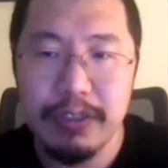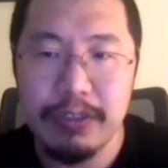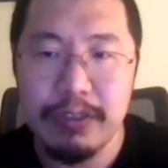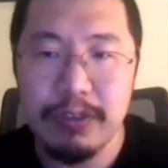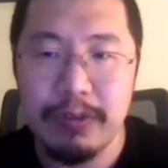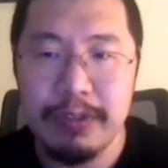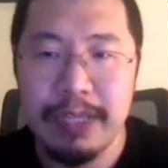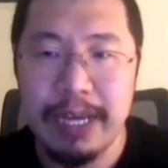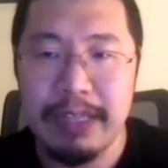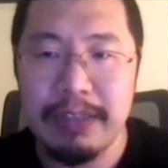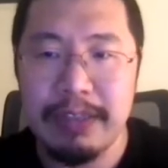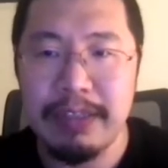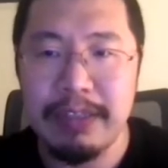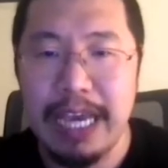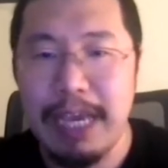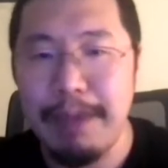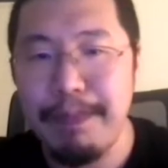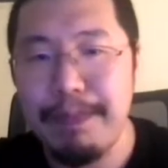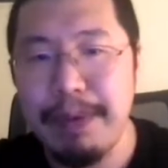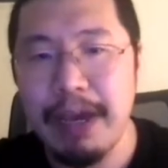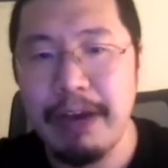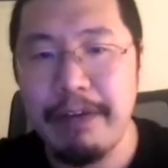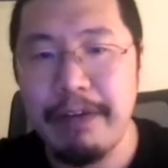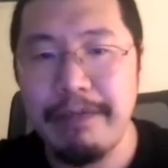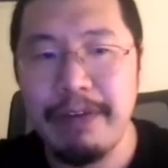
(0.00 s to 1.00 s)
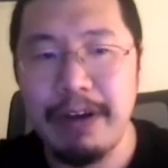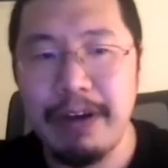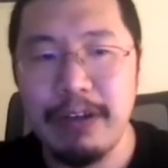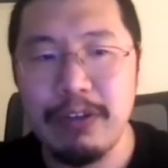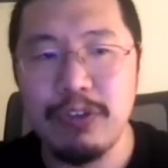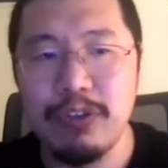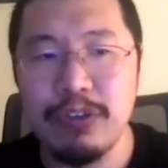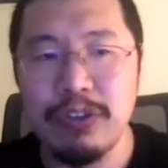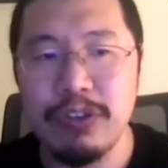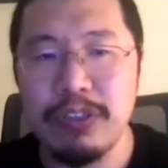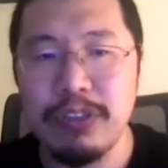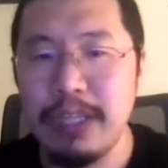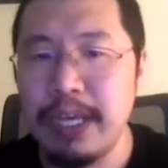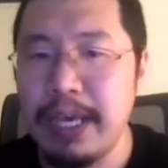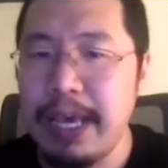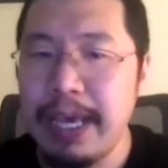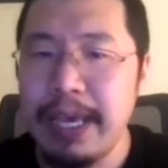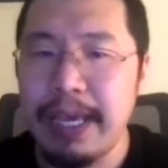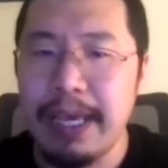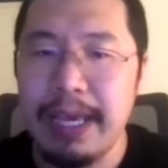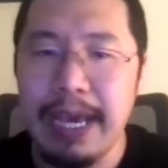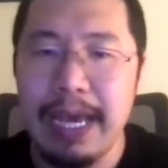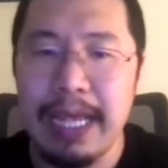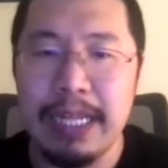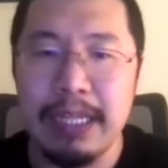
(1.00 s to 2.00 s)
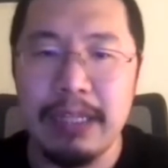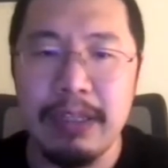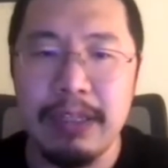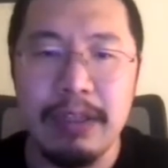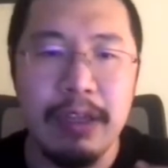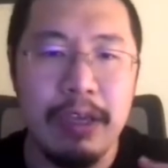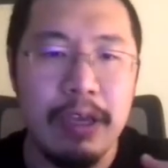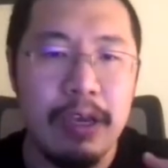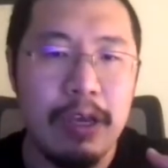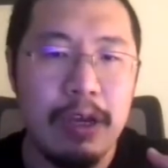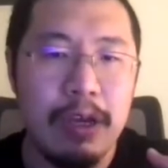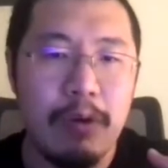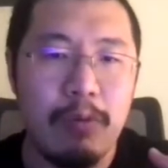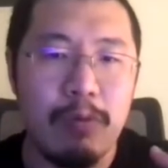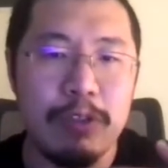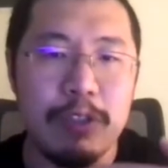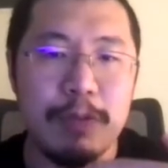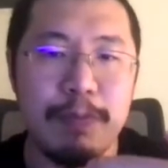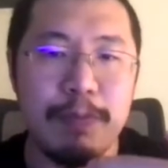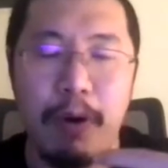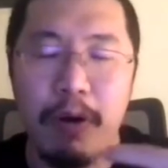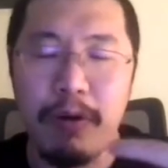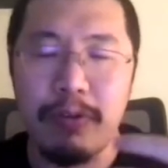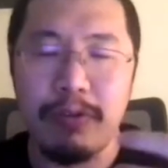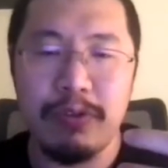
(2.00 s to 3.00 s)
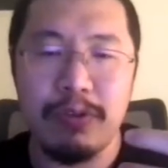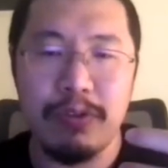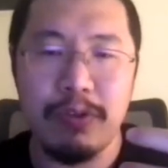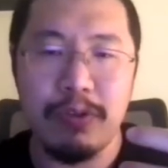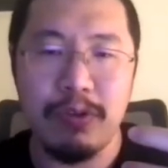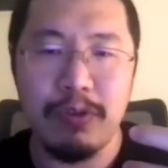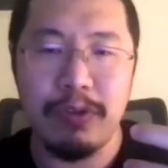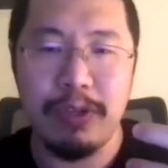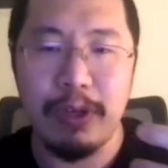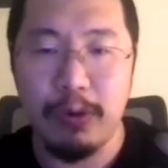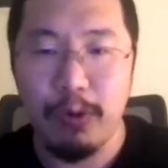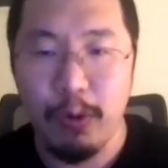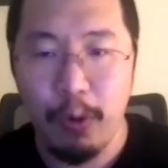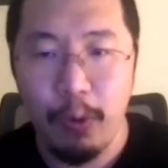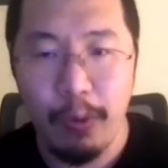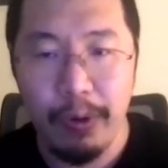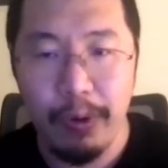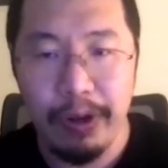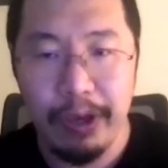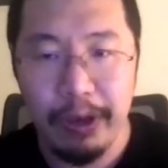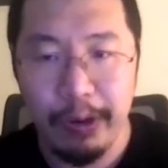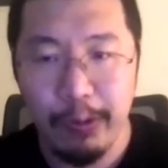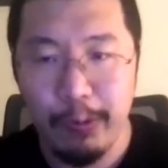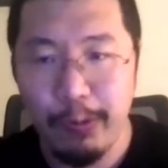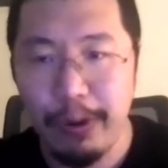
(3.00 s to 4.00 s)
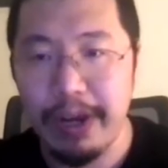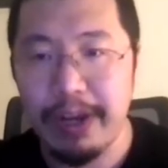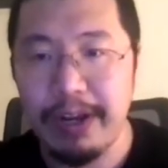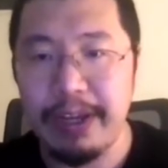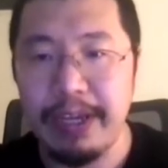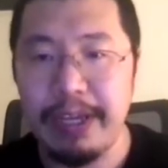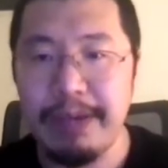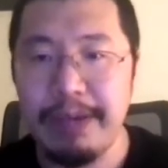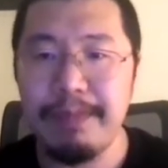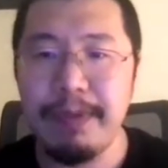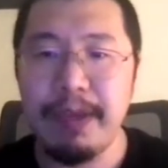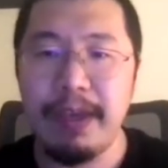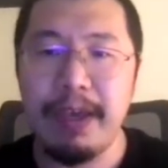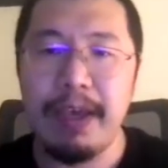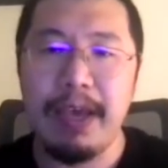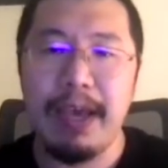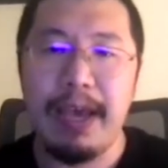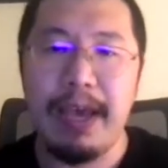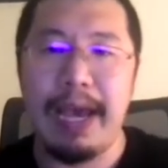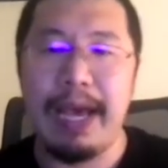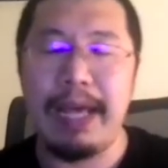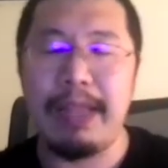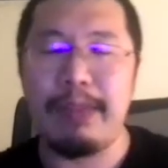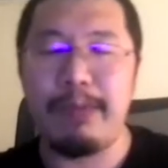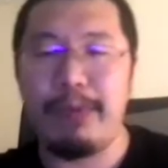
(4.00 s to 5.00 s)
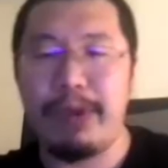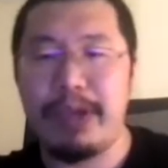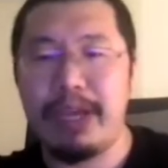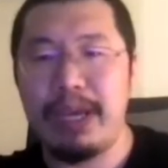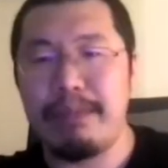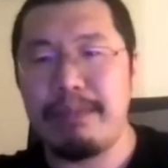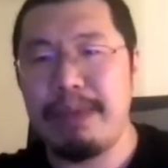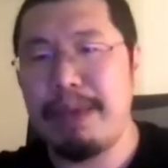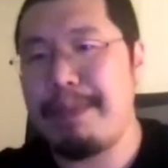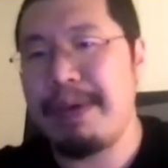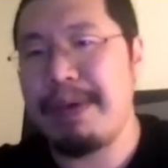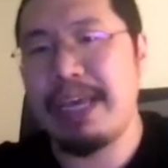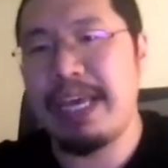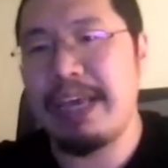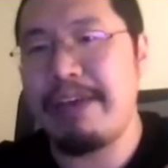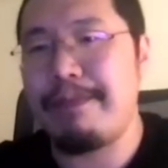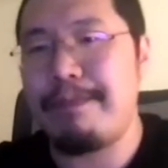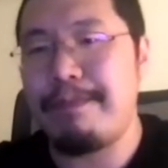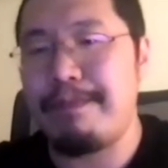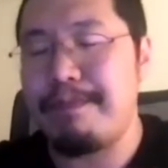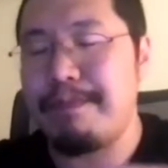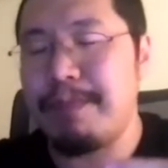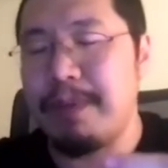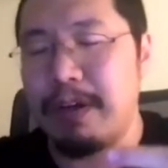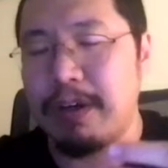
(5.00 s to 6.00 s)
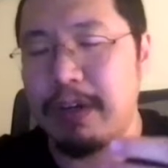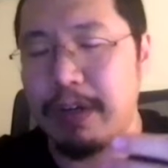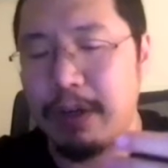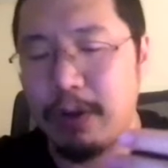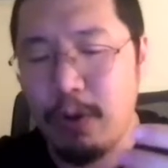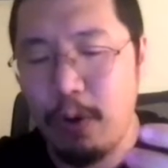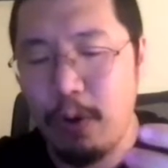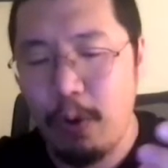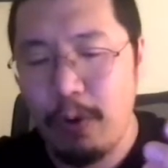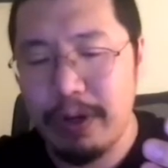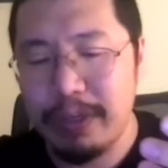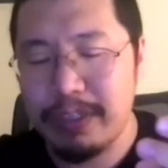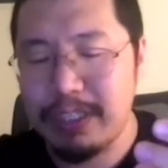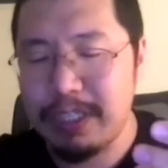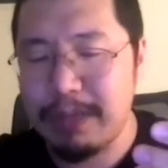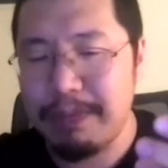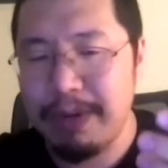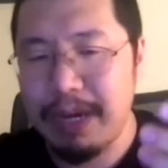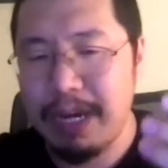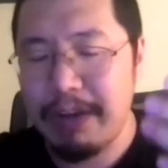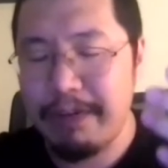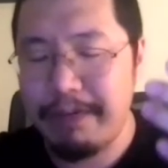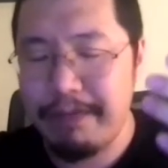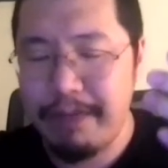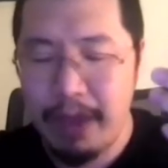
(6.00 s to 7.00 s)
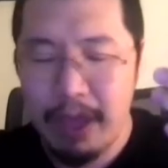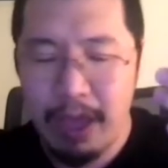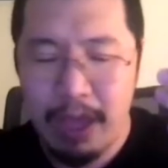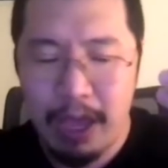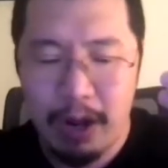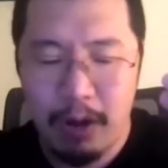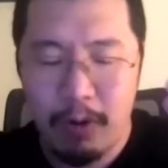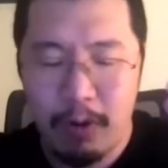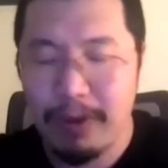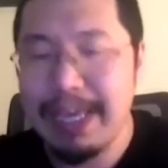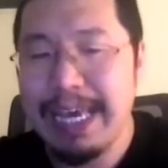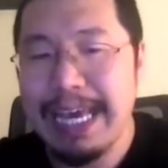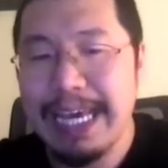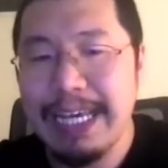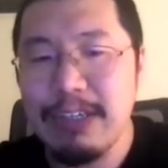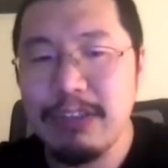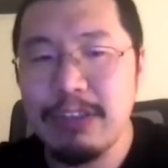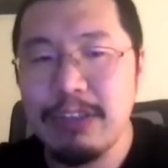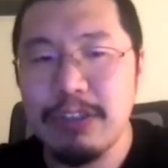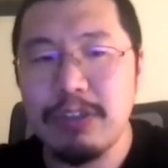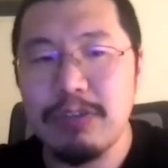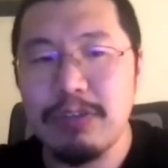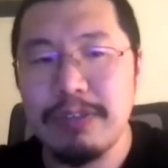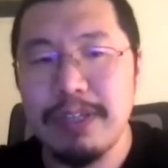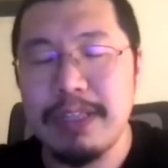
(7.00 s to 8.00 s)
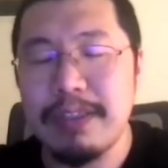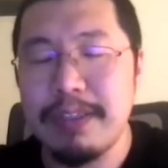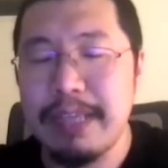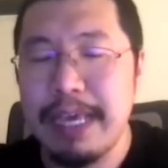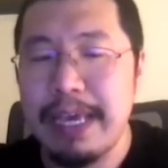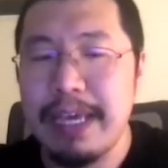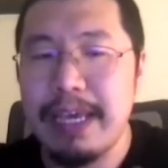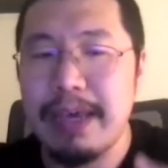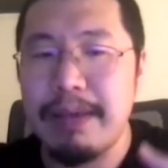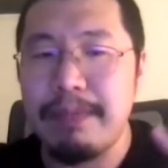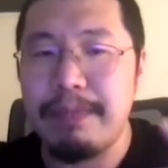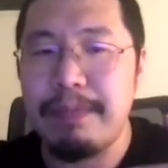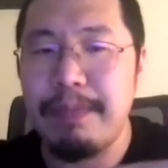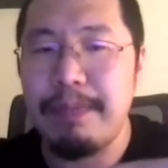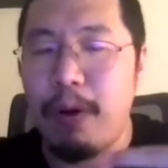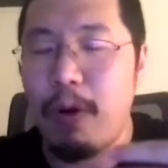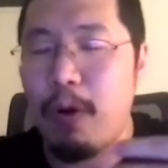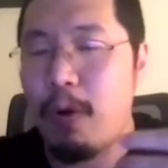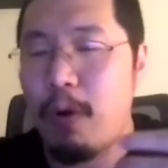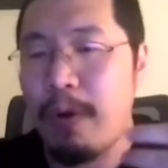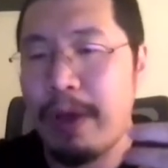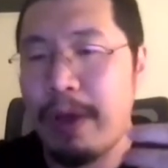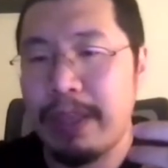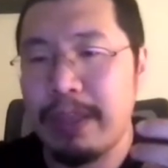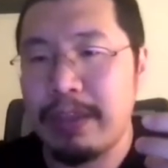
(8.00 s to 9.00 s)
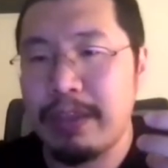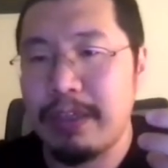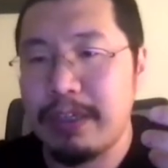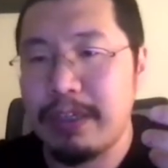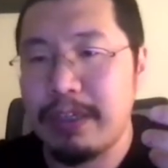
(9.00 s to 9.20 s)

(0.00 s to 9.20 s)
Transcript: so that the API function can respond to the caller quickly. And we can maybe give a caller some kind of a location so that they can poll and